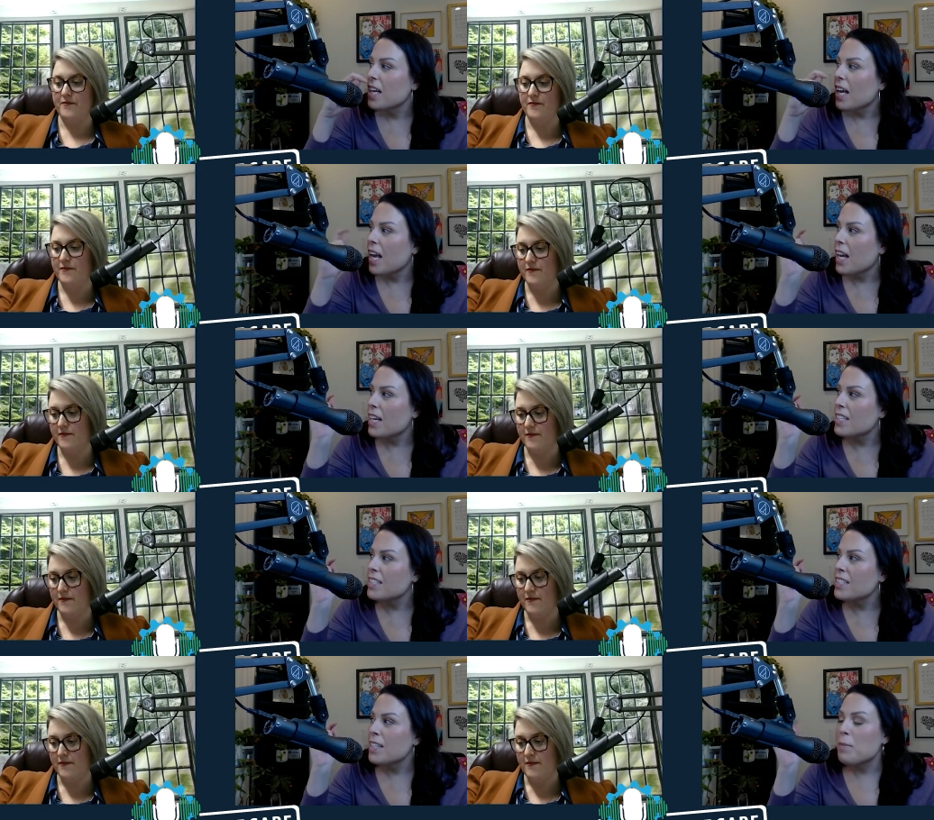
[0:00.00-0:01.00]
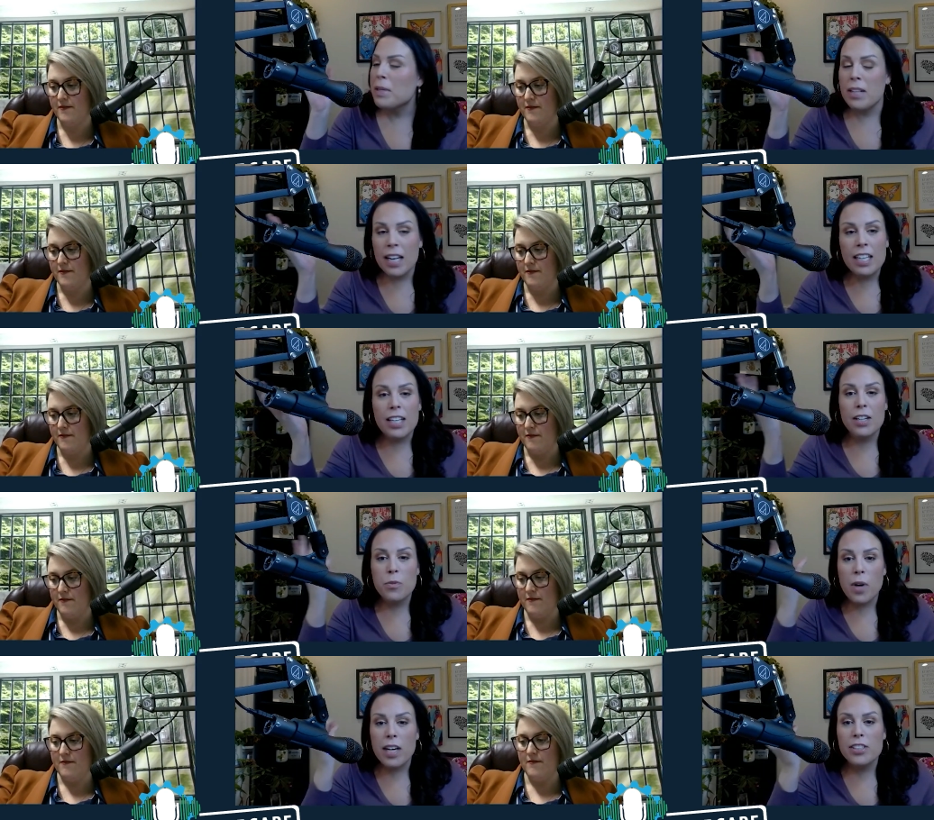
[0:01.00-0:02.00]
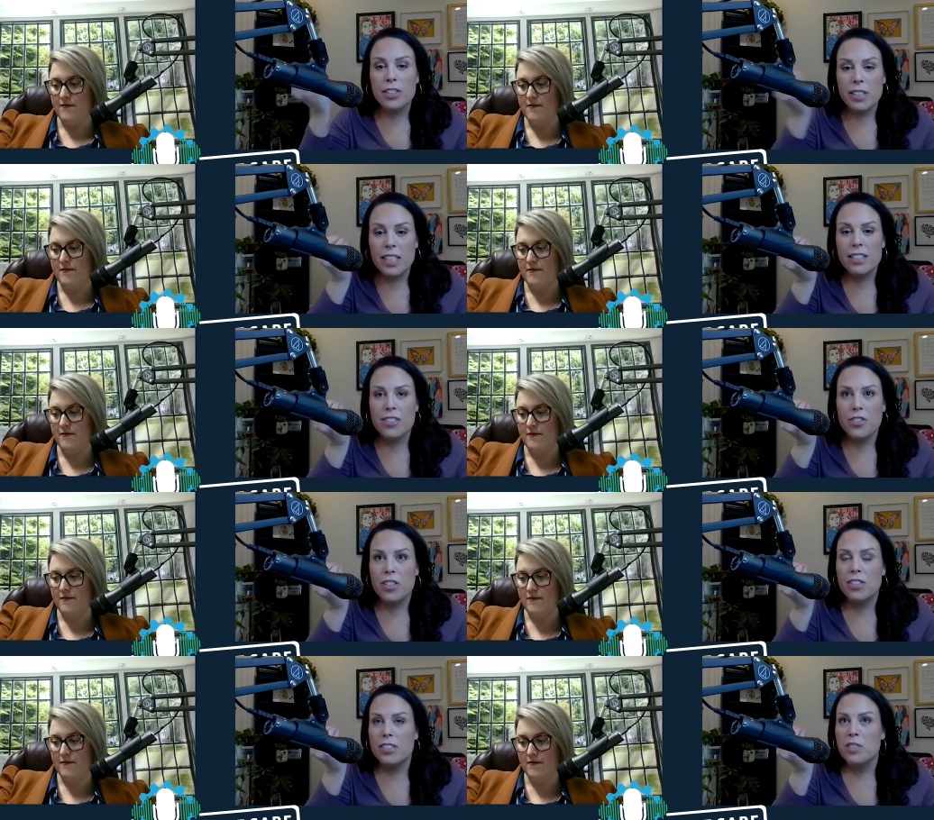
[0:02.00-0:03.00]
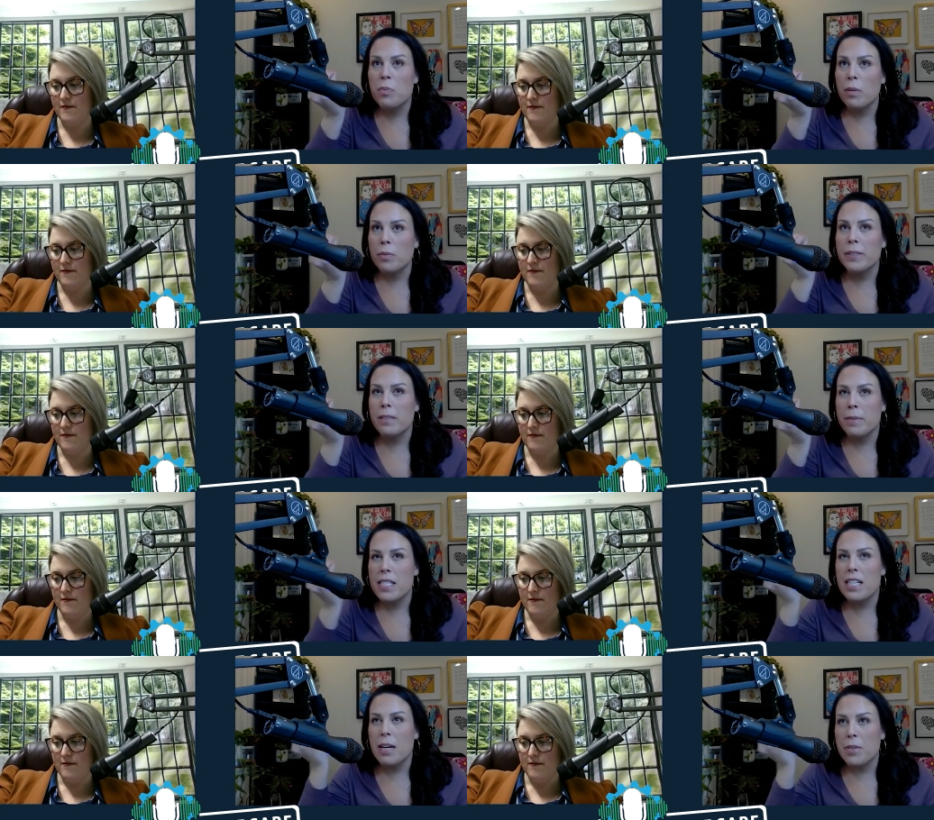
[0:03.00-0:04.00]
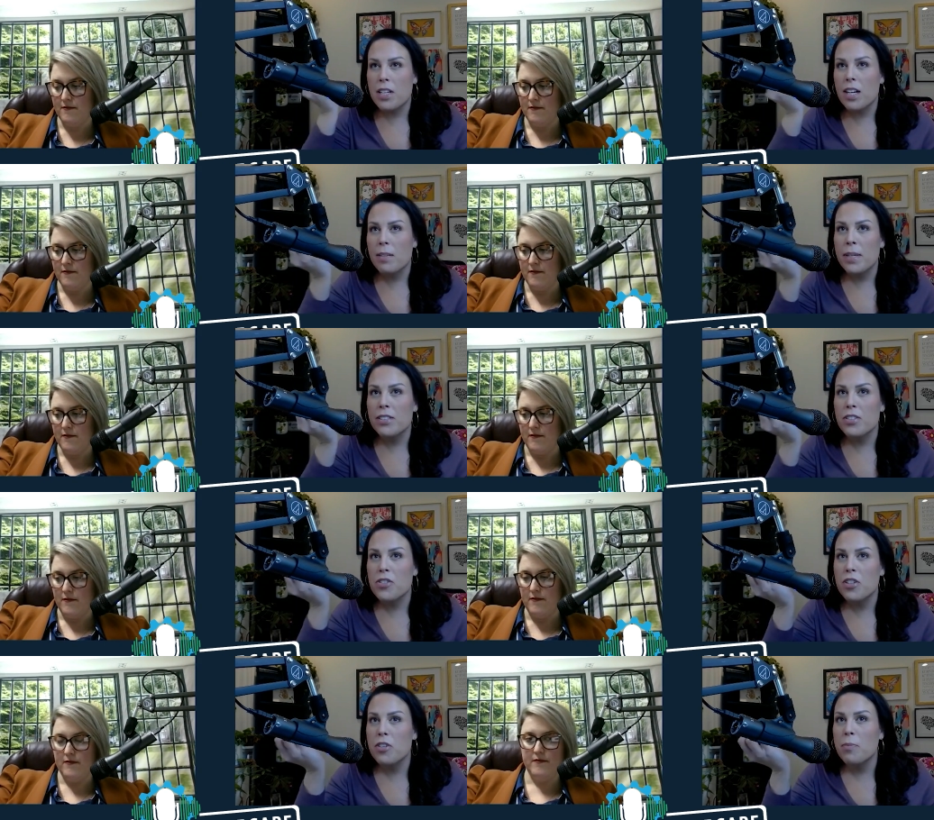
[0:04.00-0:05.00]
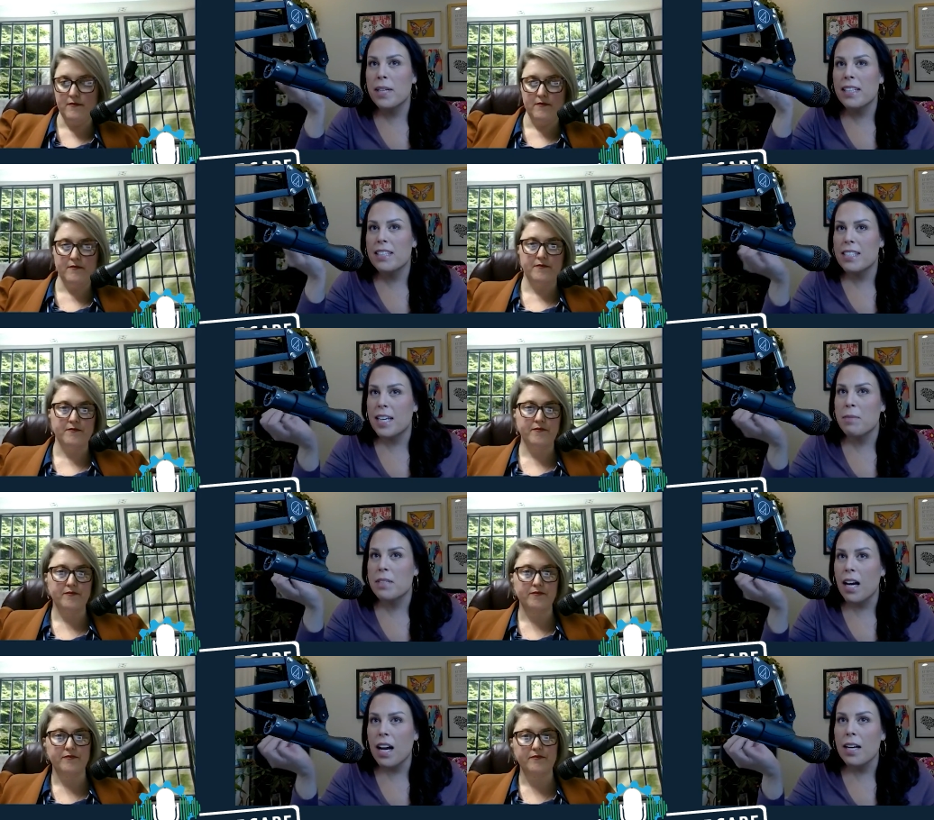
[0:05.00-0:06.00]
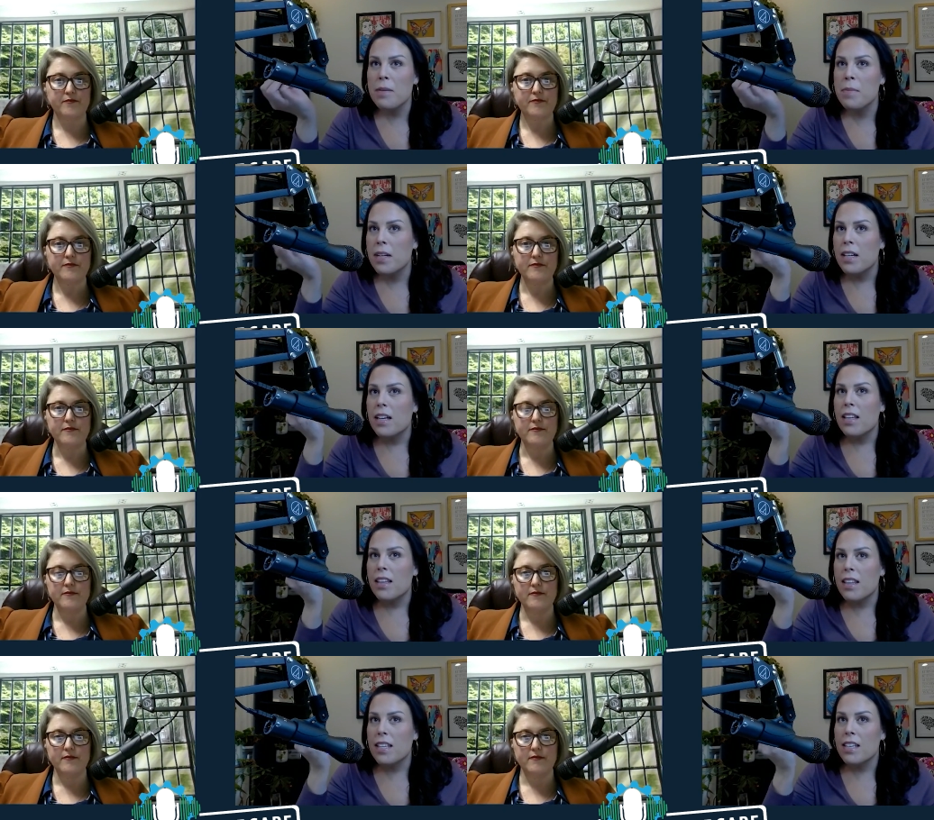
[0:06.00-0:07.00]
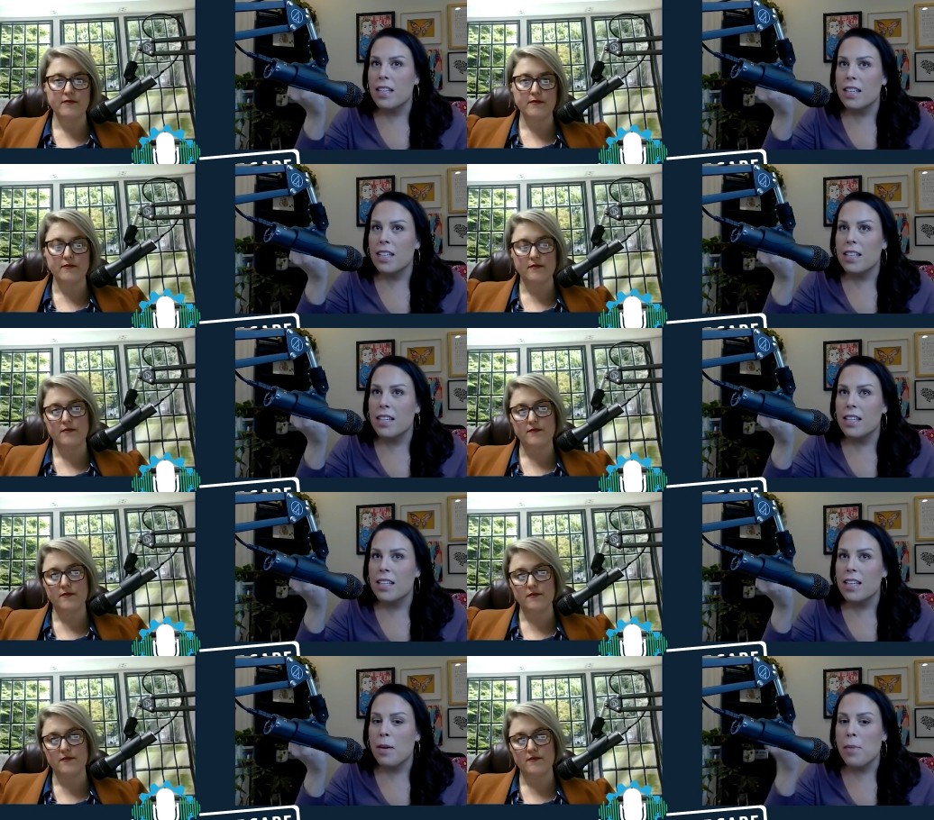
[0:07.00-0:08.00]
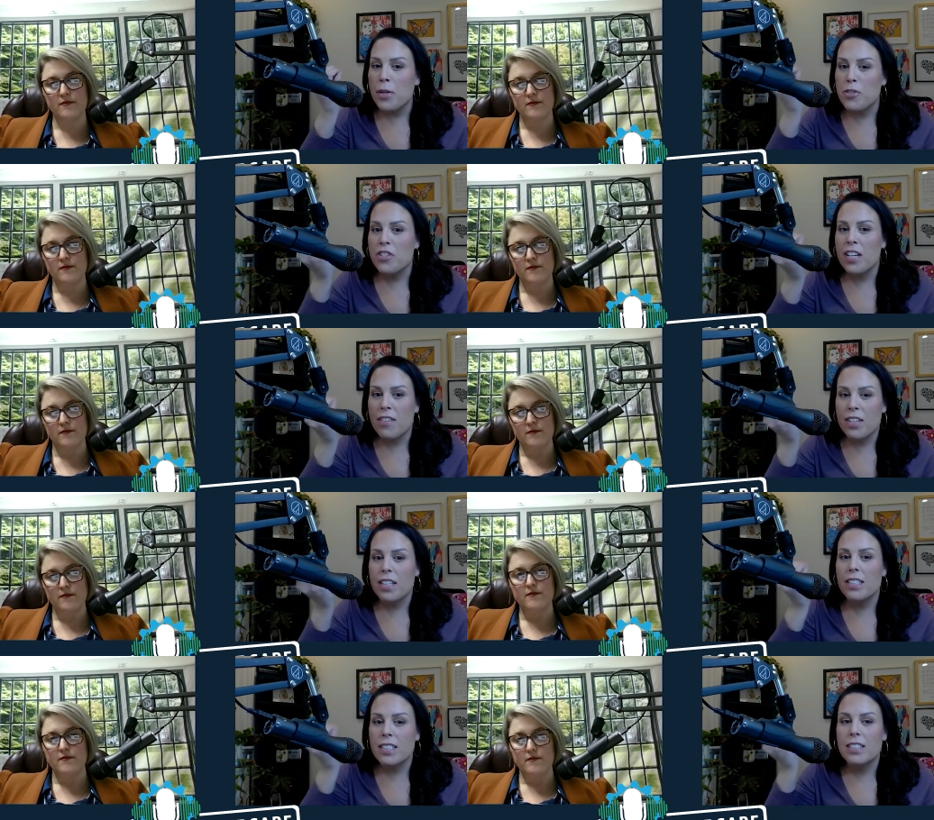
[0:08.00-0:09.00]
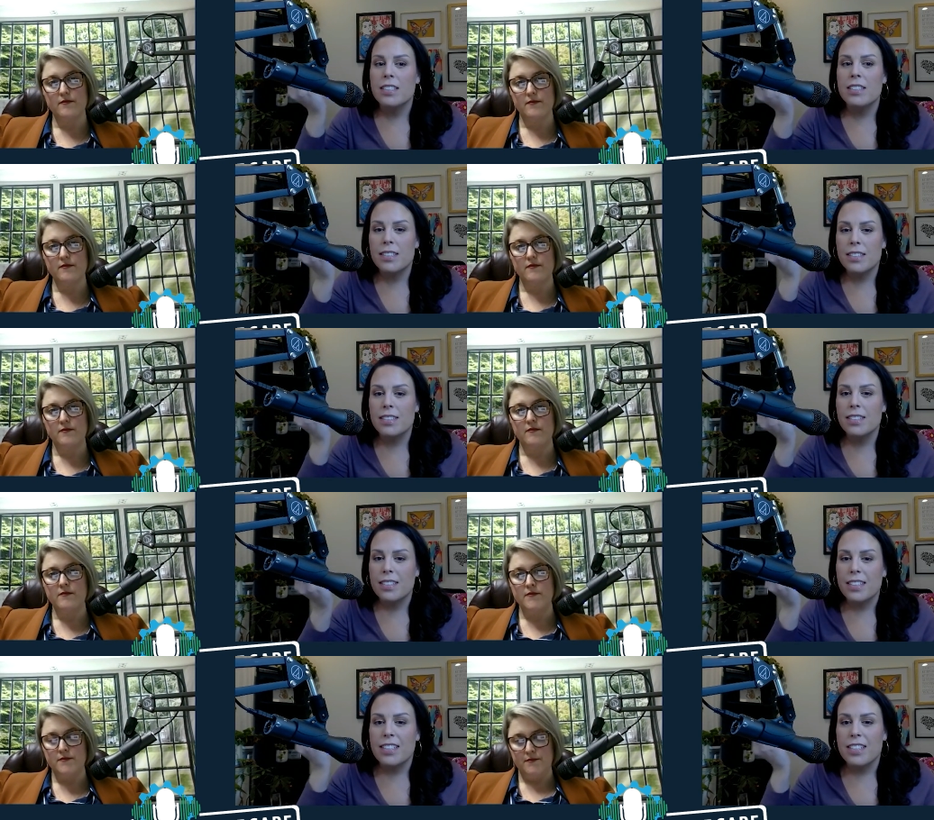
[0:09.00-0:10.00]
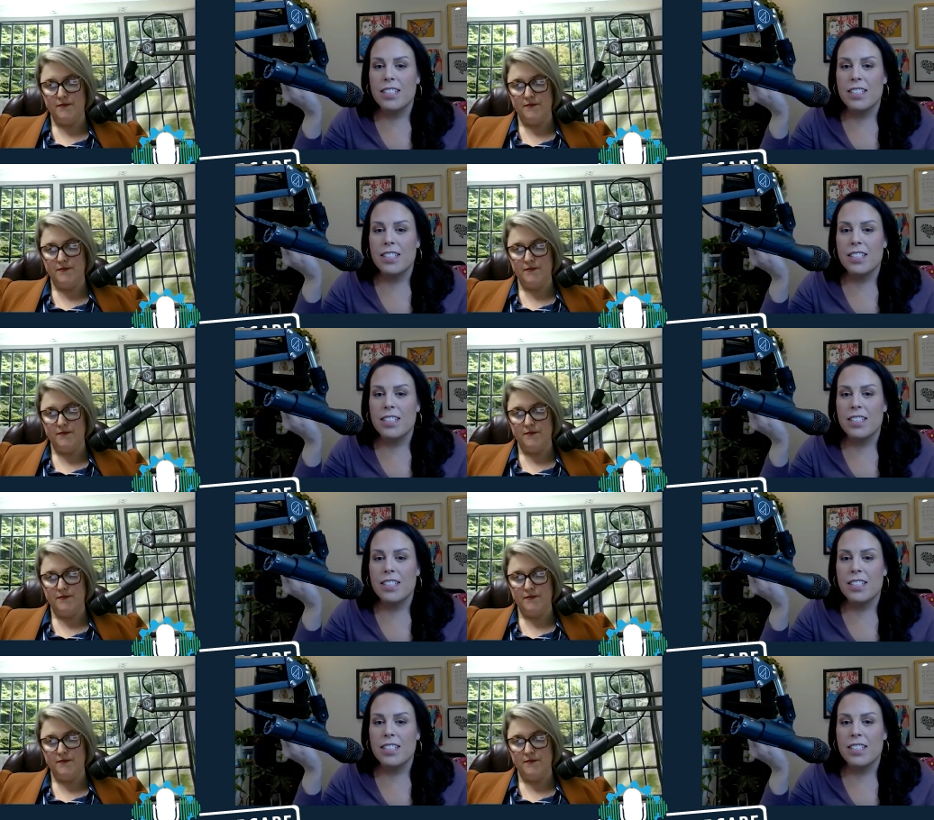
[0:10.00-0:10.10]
Speaker 1: And I mean, while you're in struggle is probably the best time to talk about the struggle, but at the same time, the emotion of it. Uh-huh.